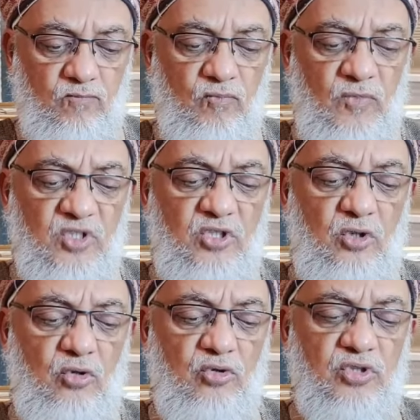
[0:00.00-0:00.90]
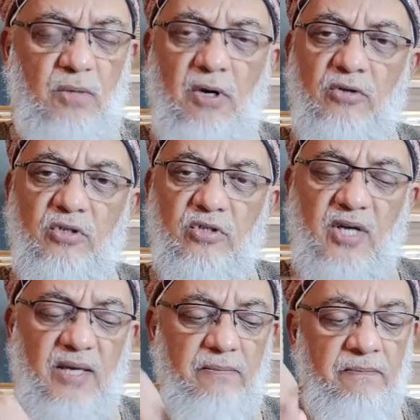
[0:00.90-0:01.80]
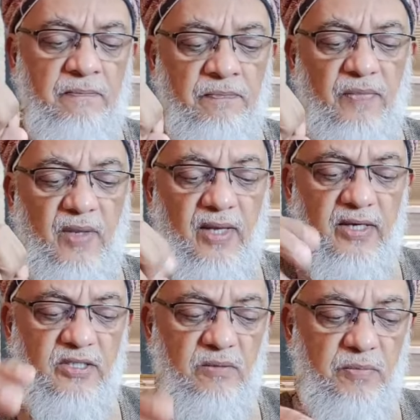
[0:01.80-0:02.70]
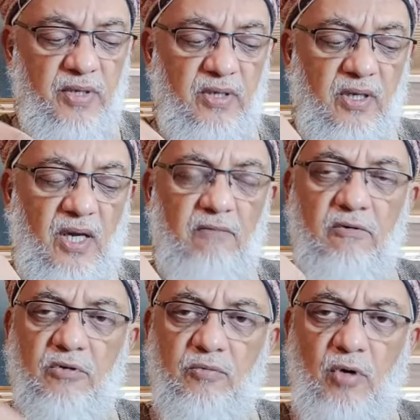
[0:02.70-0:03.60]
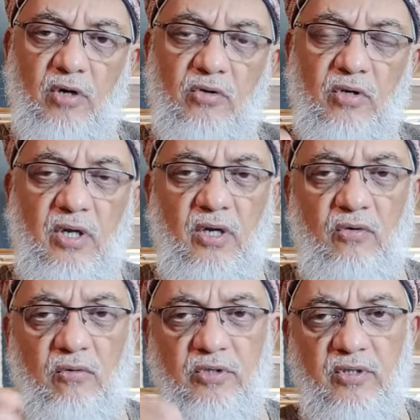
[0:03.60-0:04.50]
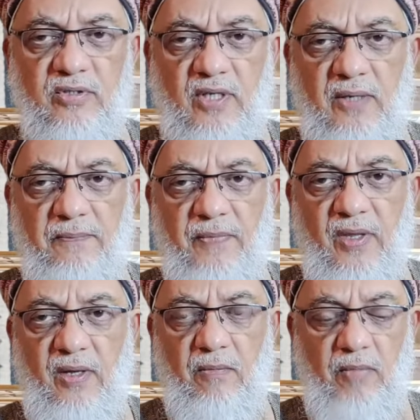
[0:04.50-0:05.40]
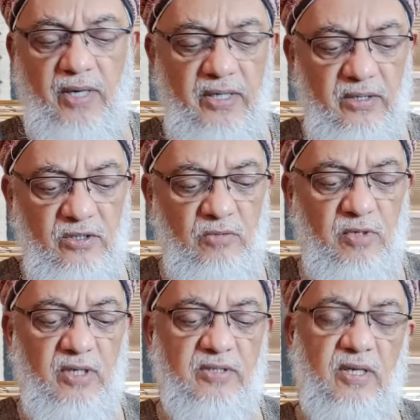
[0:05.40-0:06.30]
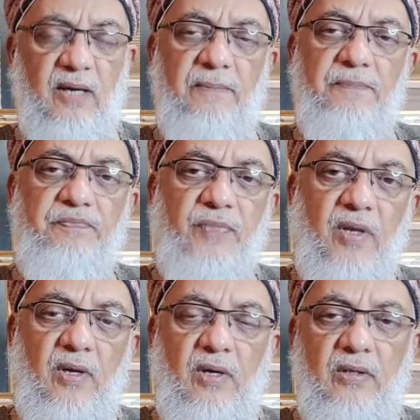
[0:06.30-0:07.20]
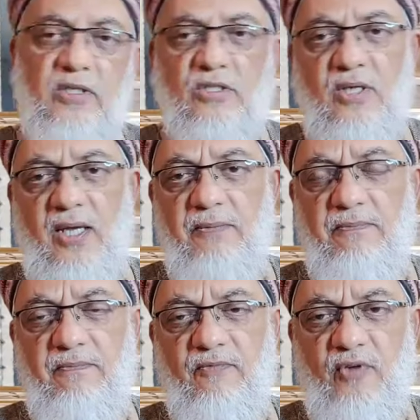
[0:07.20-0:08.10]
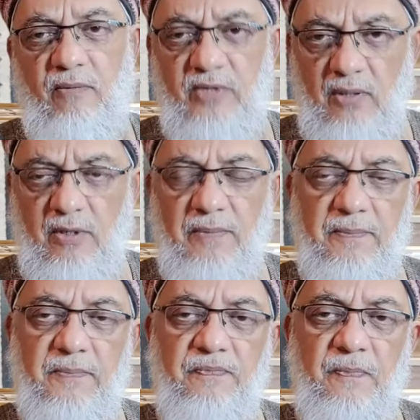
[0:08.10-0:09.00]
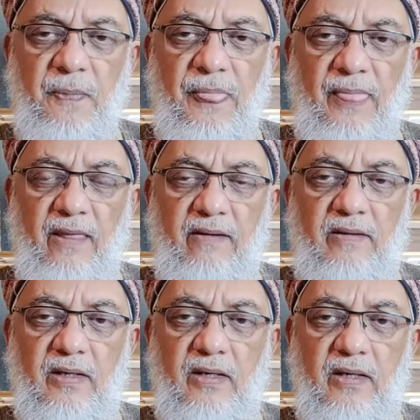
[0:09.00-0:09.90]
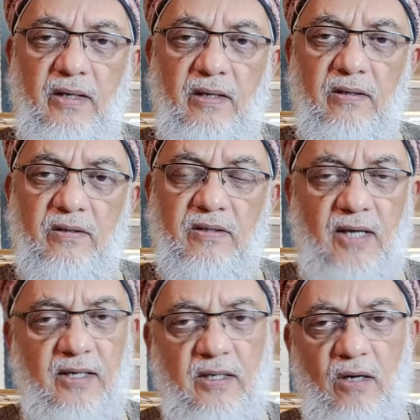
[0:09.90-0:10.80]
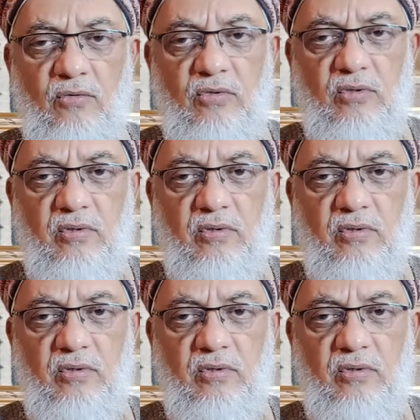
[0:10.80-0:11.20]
This news about the tribe and its impending arrival was brought to Nabi sallallahu alaihi wasallam by Jibreel alayhi salam. This tribe from Yemen, they started out